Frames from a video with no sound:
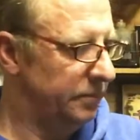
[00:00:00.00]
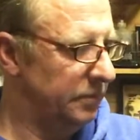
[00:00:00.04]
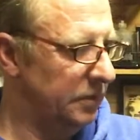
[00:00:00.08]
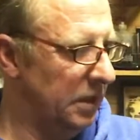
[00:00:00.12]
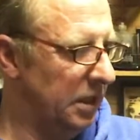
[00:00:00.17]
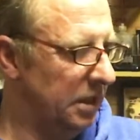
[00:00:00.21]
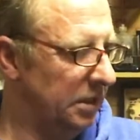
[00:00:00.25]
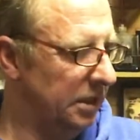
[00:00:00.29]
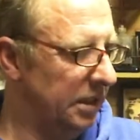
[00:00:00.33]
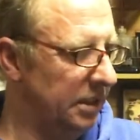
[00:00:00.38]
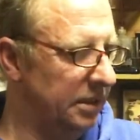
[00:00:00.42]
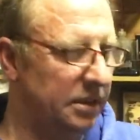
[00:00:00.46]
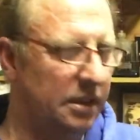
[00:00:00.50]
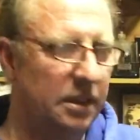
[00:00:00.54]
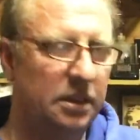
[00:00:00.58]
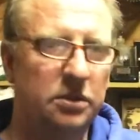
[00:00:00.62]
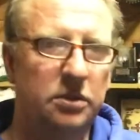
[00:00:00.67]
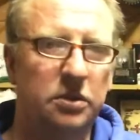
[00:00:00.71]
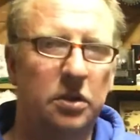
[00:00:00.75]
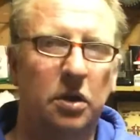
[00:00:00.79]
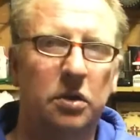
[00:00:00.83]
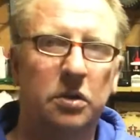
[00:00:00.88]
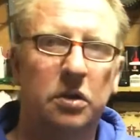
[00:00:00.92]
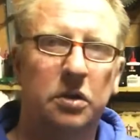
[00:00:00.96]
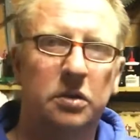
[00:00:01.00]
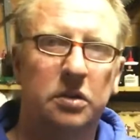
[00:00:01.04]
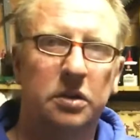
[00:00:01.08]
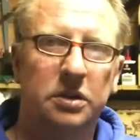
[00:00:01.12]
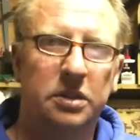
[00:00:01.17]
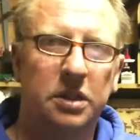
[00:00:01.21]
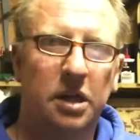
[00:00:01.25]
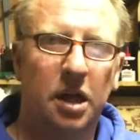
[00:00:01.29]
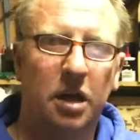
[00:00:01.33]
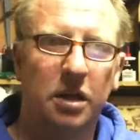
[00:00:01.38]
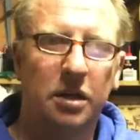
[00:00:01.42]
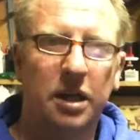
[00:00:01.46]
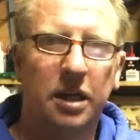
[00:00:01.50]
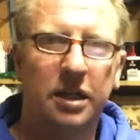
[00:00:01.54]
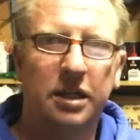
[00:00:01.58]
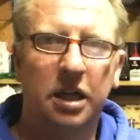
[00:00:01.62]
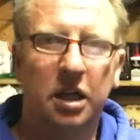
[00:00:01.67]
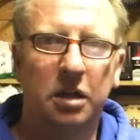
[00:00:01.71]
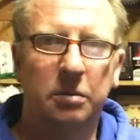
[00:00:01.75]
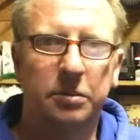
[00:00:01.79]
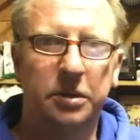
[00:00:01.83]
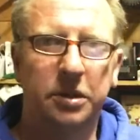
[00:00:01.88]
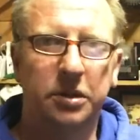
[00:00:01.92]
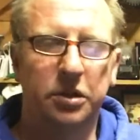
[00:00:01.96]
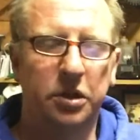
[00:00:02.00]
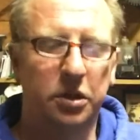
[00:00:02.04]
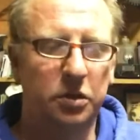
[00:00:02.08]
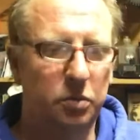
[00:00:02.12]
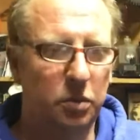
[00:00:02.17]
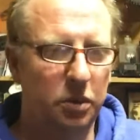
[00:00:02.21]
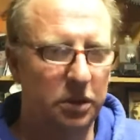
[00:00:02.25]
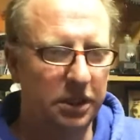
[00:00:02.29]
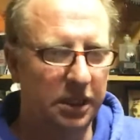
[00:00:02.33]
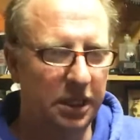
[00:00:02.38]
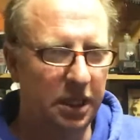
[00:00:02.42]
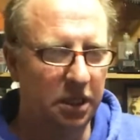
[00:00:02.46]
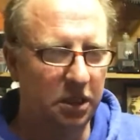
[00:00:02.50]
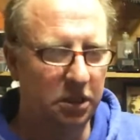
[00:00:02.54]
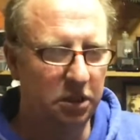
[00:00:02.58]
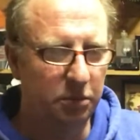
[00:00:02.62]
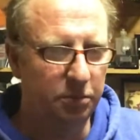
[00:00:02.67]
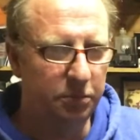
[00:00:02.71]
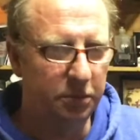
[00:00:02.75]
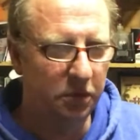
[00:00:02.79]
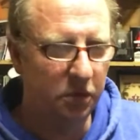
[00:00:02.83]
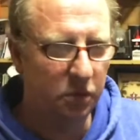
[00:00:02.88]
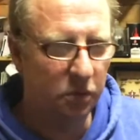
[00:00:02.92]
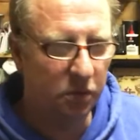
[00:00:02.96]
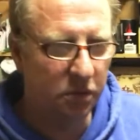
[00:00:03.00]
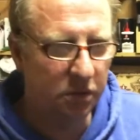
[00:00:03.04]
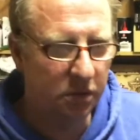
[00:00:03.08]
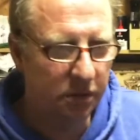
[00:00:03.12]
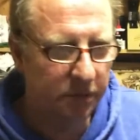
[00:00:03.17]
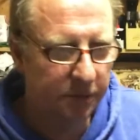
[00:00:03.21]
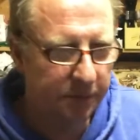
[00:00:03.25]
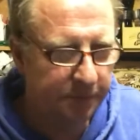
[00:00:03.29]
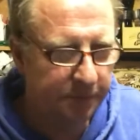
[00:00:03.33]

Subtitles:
and get this done on the channel. I think that'll be a good one to get it up and going.